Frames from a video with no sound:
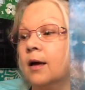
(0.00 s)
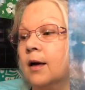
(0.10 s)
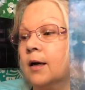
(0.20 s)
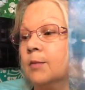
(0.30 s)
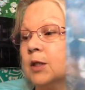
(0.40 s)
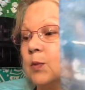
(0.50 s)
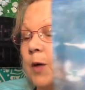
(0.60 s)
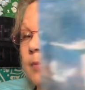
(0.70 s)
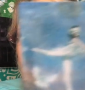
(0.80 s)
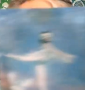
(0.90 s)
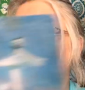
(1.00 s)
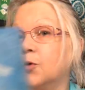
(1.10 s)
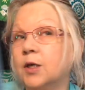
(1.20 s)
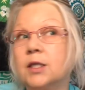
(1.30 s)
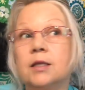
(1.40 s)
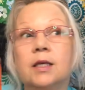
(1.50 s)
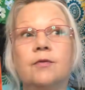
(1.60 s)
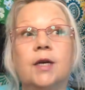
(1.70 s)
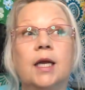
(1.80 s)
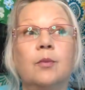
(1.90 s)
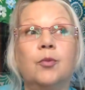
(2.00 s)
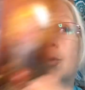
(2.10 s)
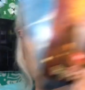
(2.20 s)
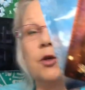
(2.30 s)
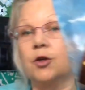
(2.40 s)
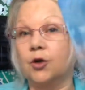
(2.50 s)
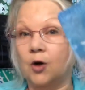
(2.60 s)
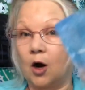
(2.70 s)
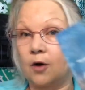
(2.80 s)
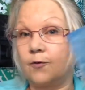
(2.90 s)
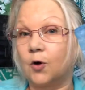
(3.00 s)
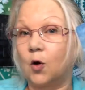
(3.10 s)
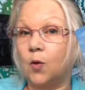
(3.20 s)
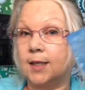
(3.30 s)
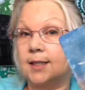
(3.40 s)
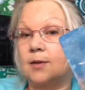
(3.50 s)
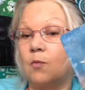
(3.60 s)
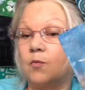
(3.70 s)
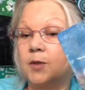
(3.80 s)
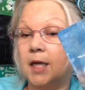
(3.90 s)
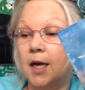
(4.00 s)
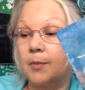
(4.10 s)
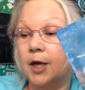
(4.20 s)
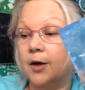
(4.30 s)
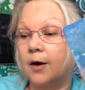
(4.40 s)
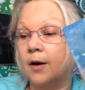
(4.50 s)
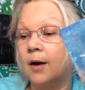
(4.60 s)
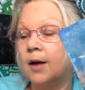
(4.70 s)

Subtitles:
It's probably going to leave an imprint on your heart for quite some time here.